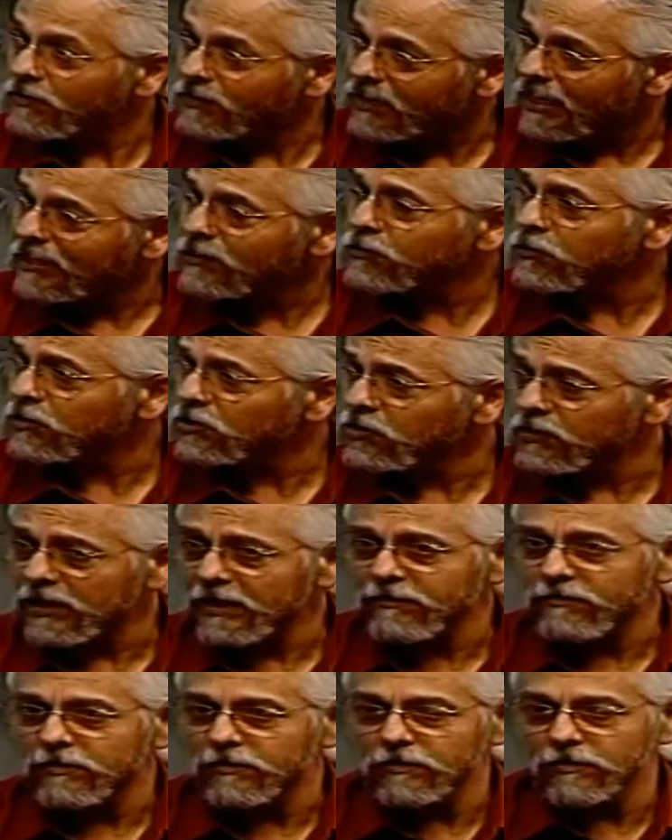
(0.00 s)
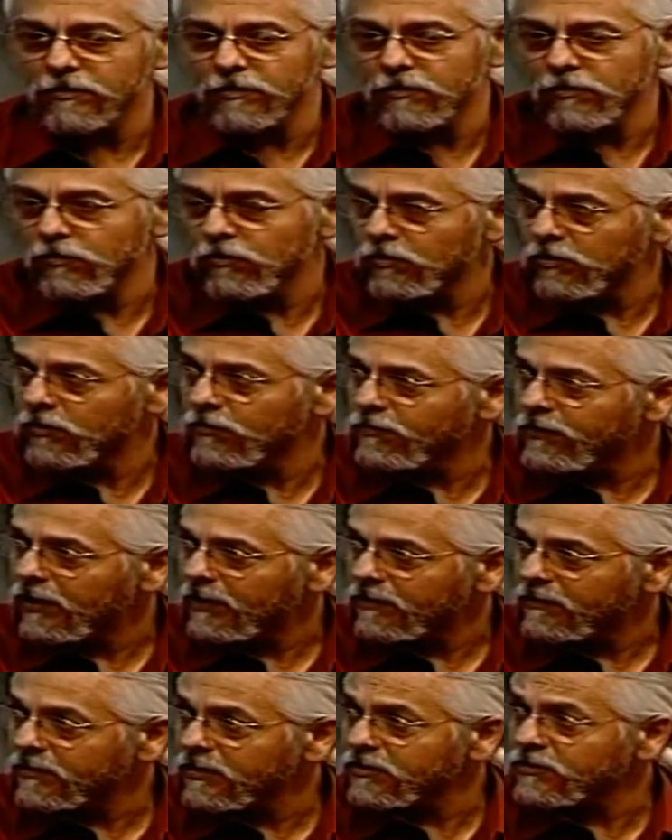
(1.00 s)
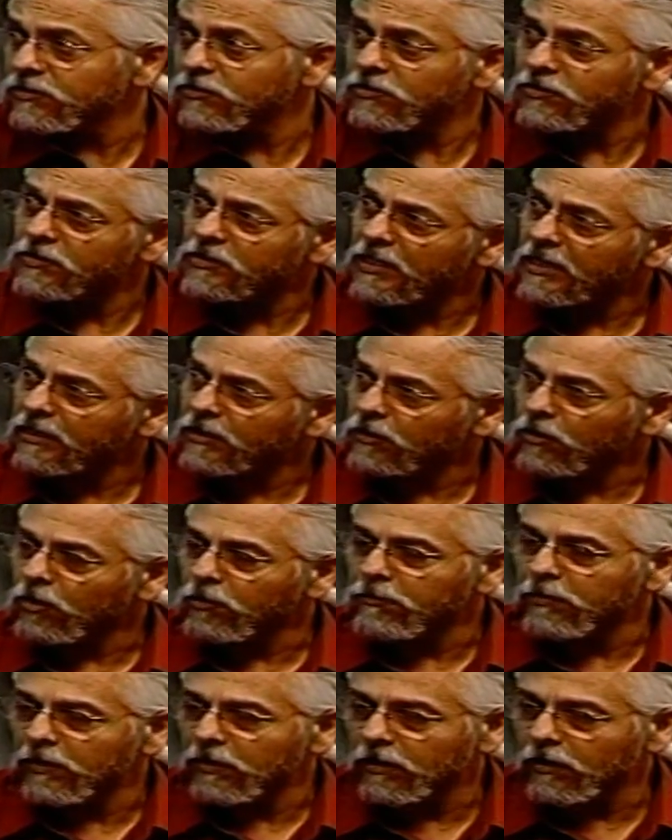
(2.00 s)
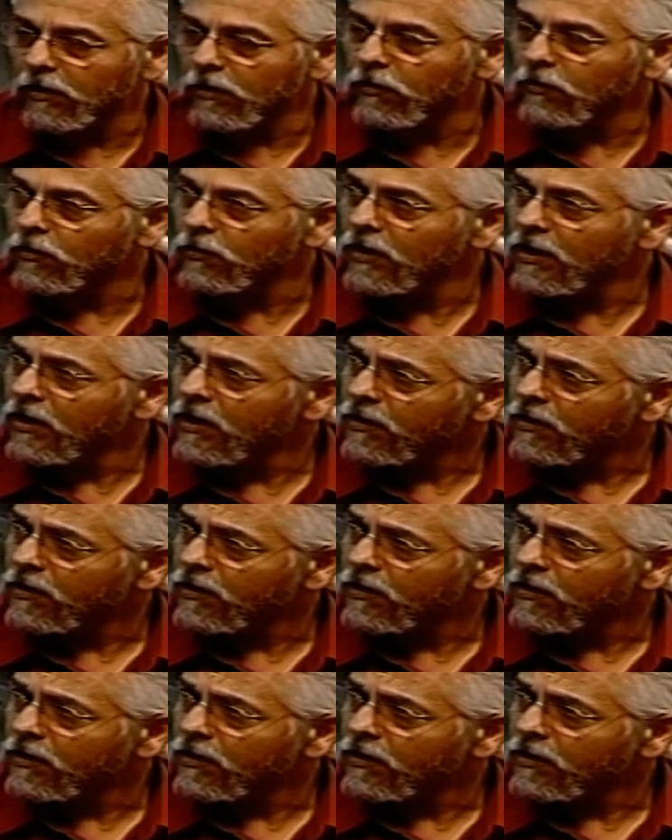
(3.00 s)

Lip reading: that's what you have to do in order to find this, is you got to go below